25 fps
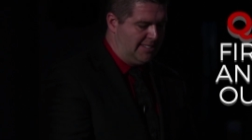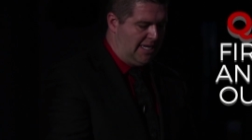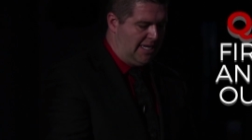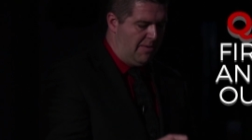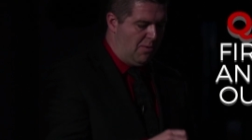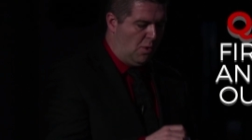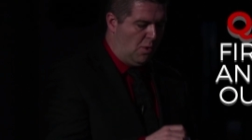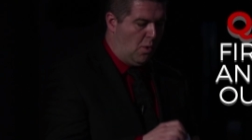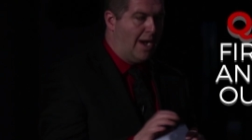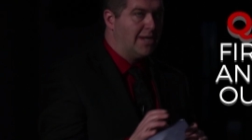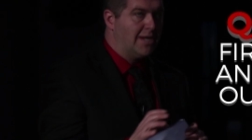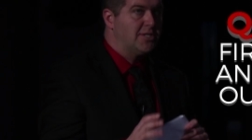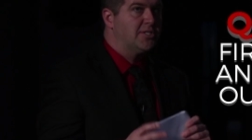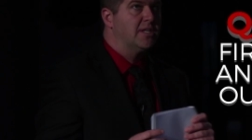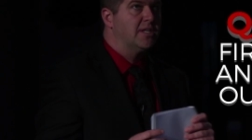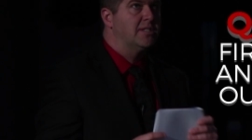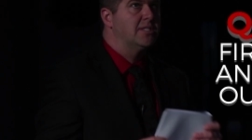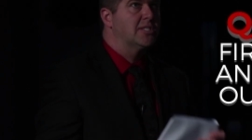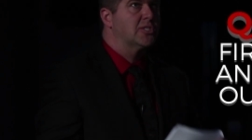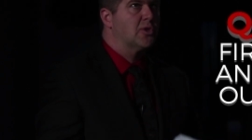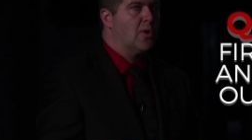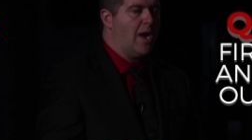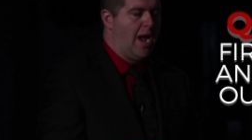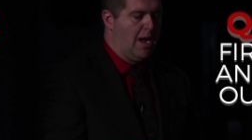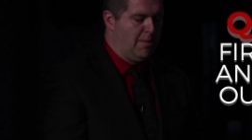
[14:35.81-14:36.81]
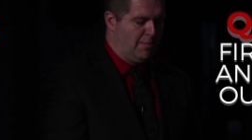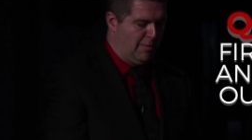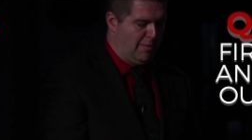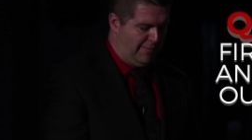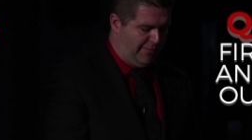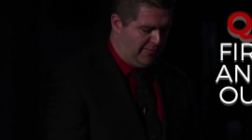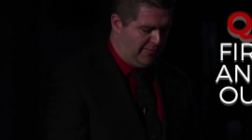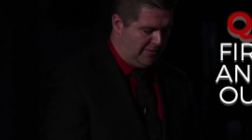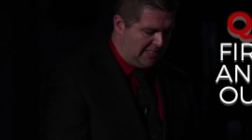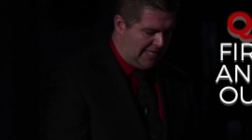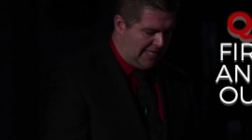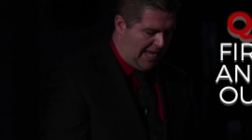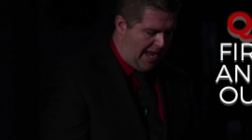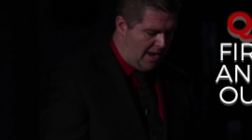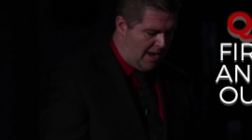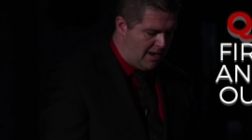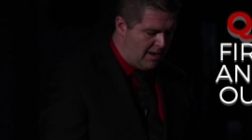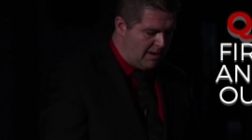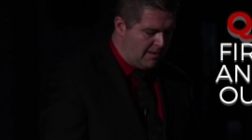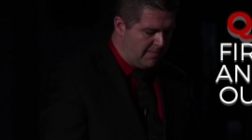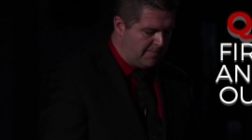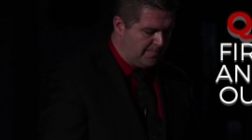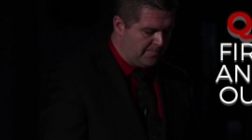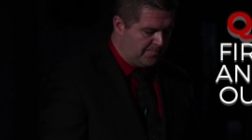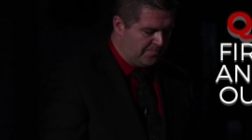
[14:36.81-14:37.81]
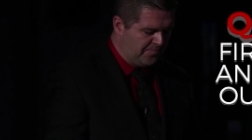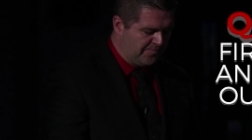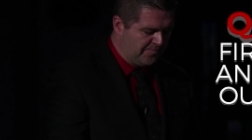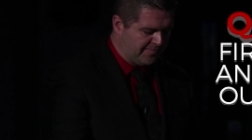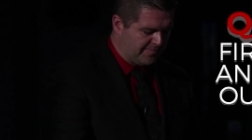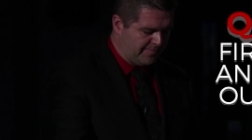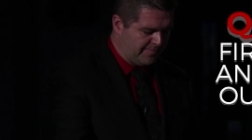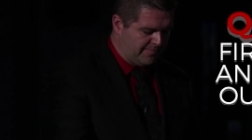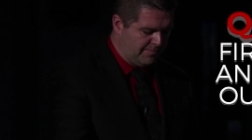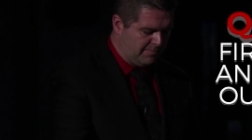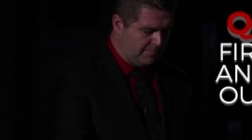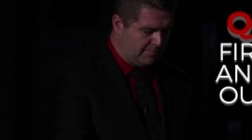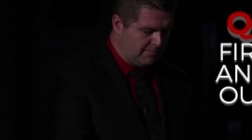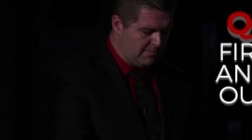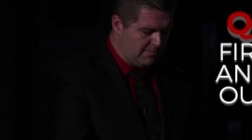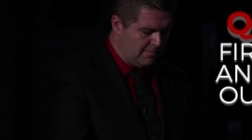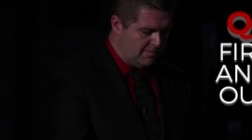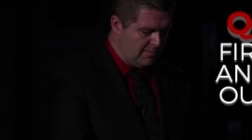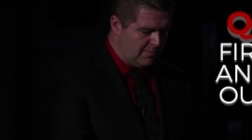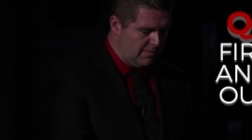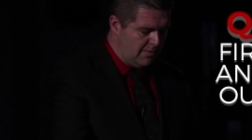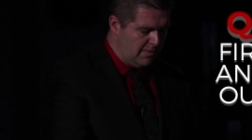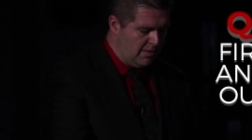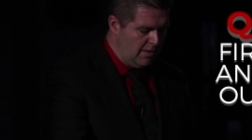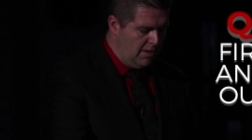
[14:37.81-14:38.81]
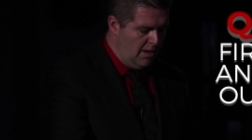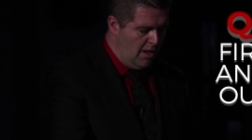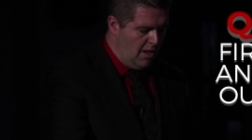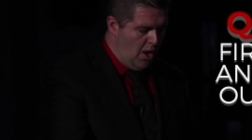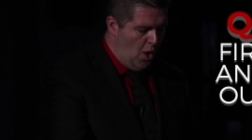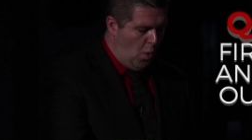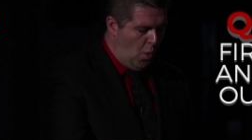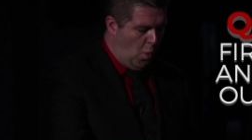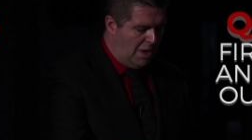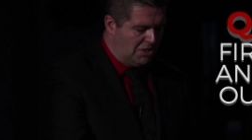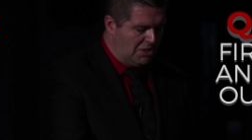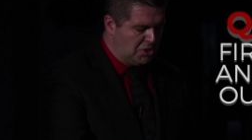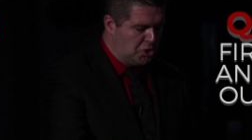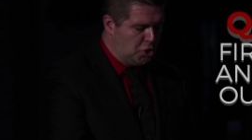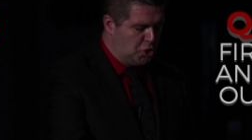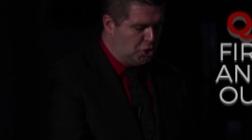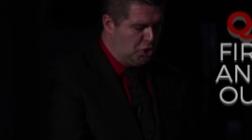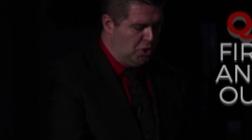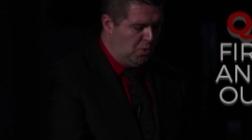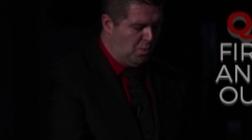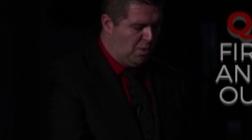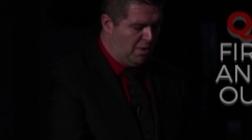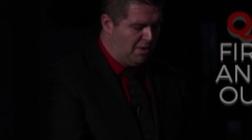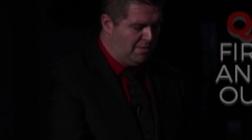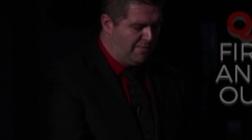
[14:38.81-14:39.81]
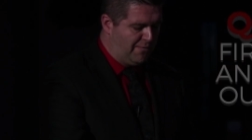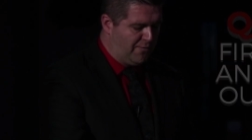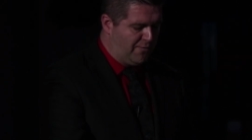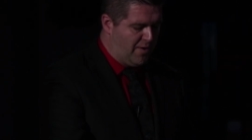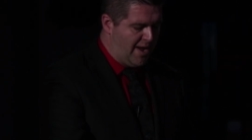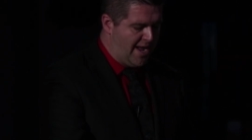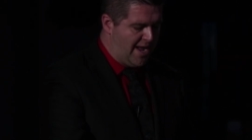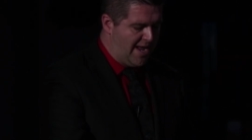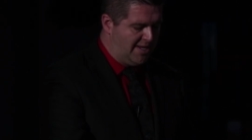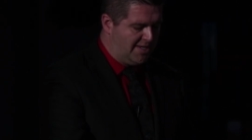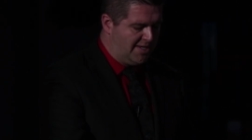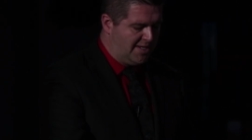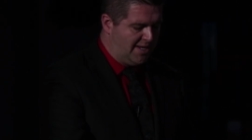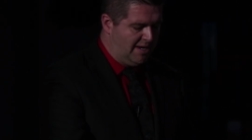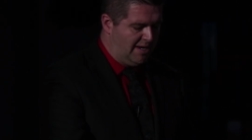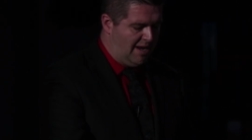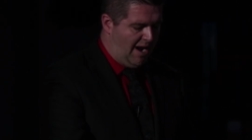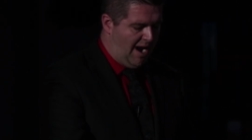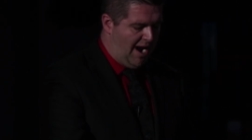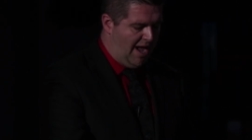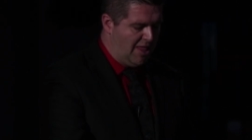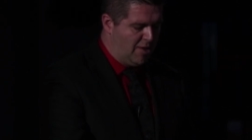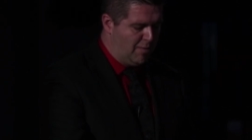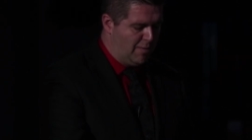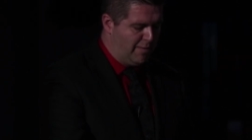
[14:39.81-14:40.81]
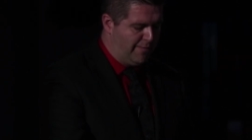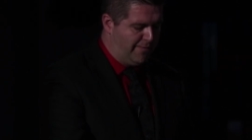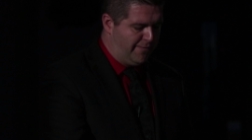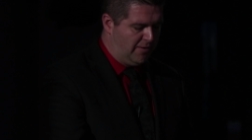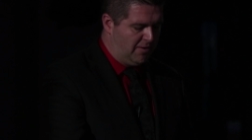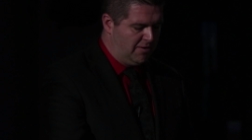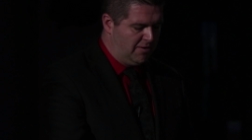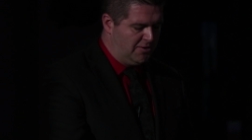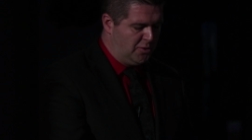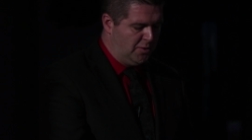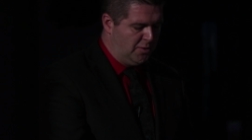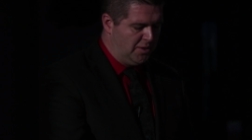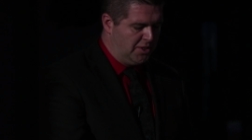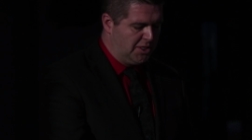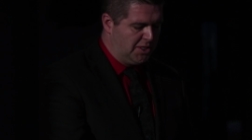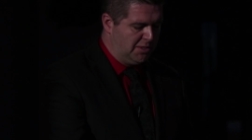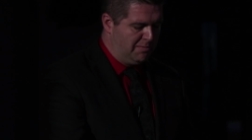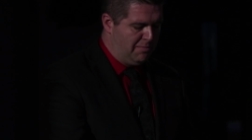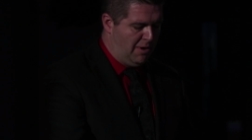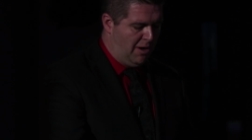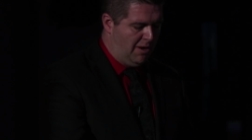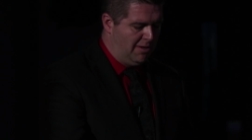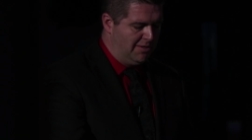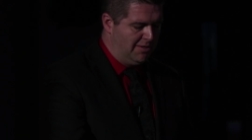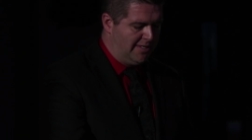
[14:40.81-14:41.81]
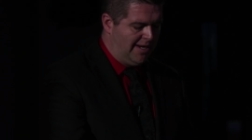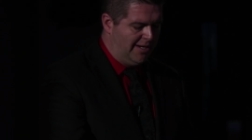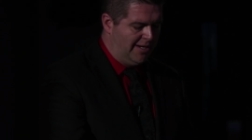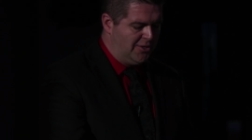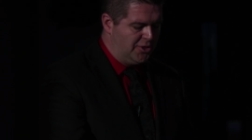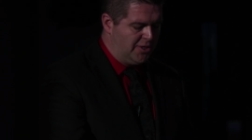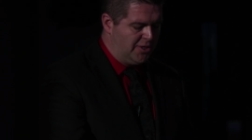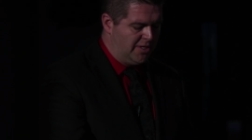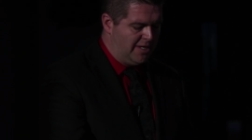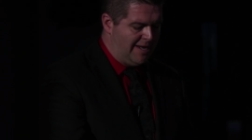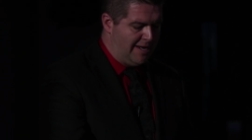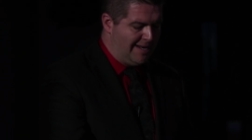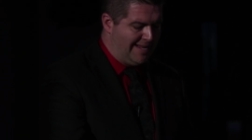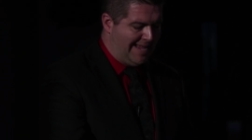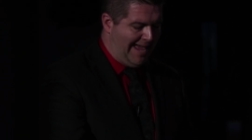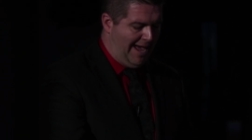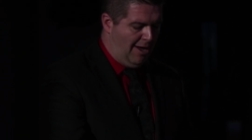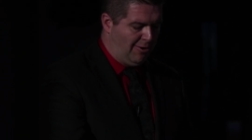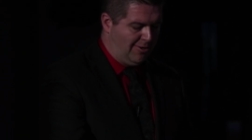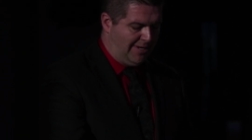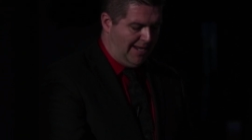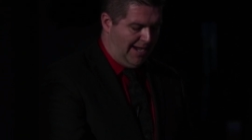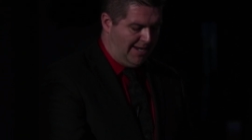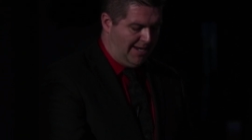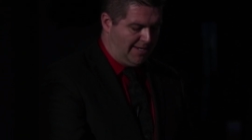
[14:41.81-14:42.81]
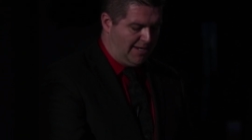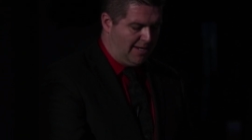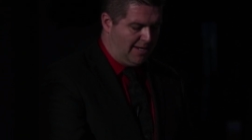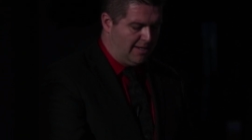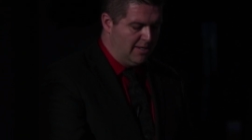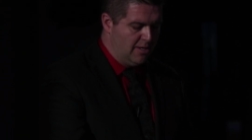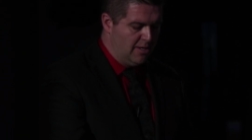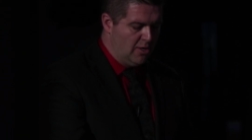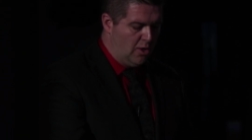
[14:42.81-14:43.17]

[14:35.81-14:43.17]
team question, scramble for ten. What two-word phrase can either refer to a small dungeon in Calcutta